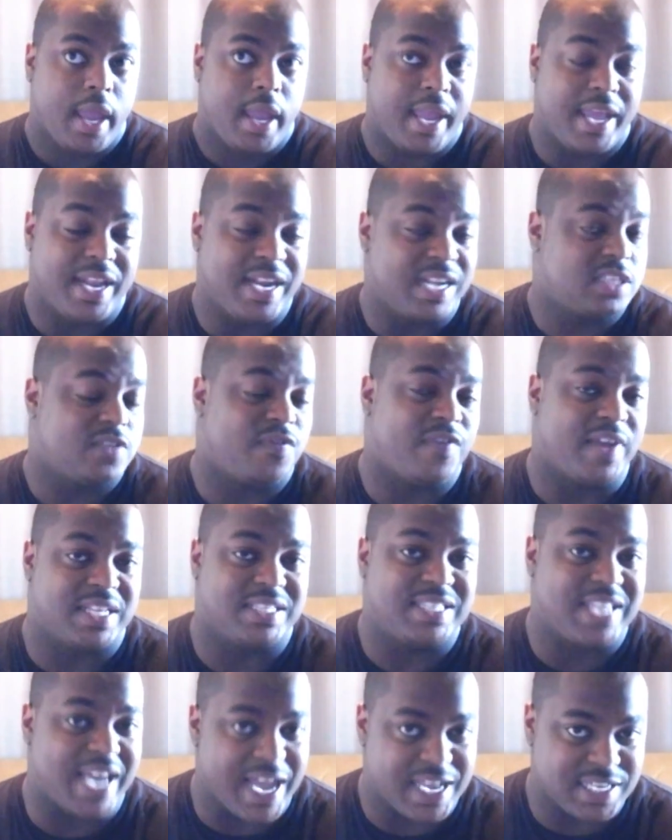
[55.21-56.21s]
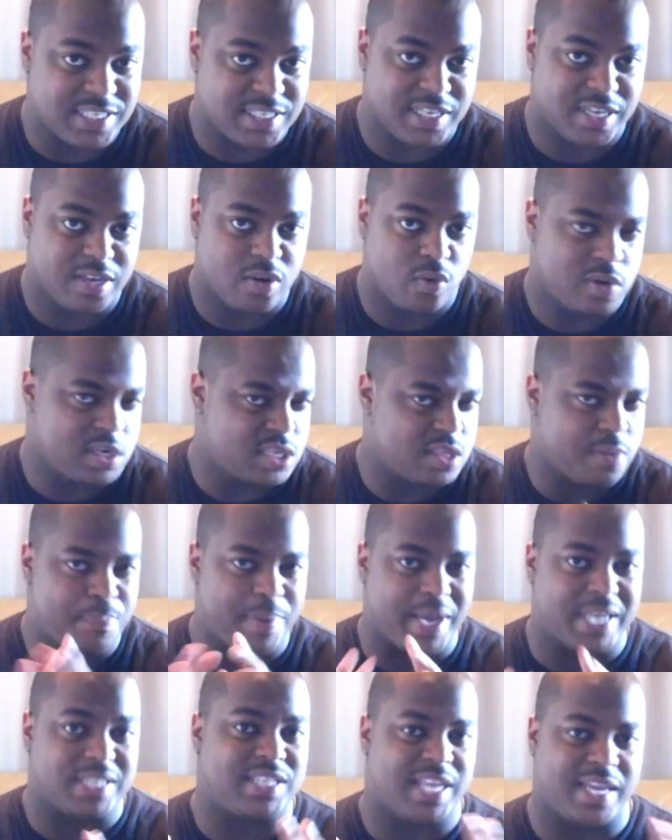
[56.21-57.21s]
and it's fantastic. One of the
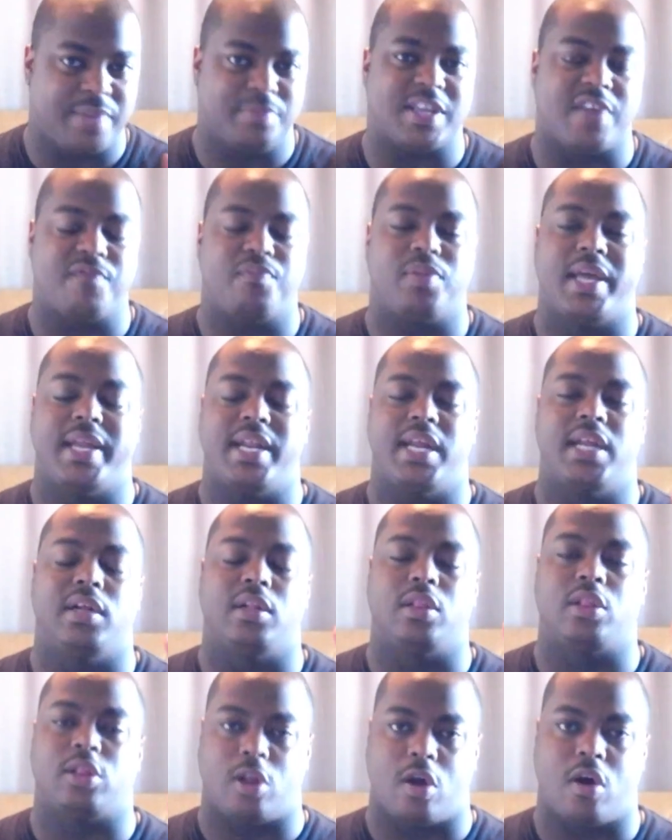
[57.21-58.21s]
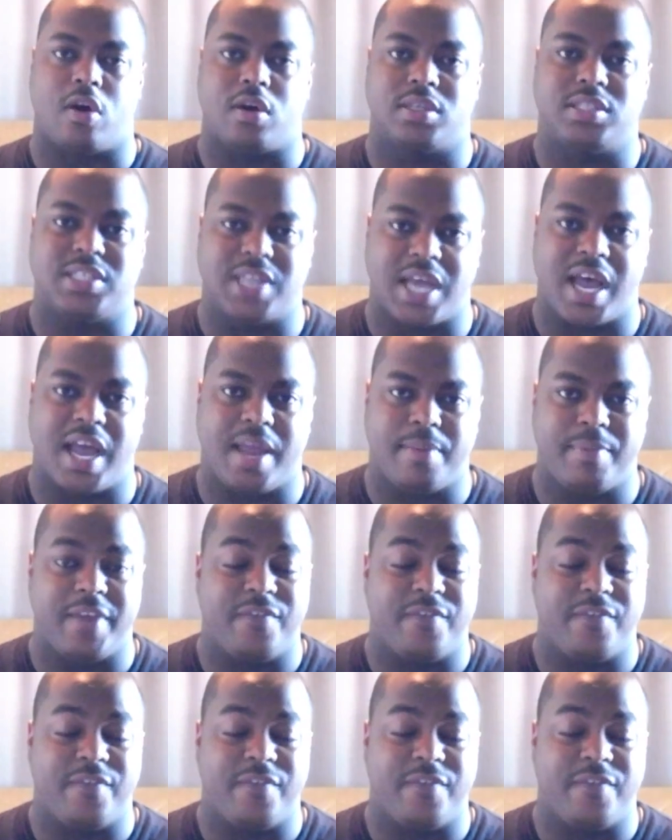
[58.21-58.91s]
best games I've played in a long time.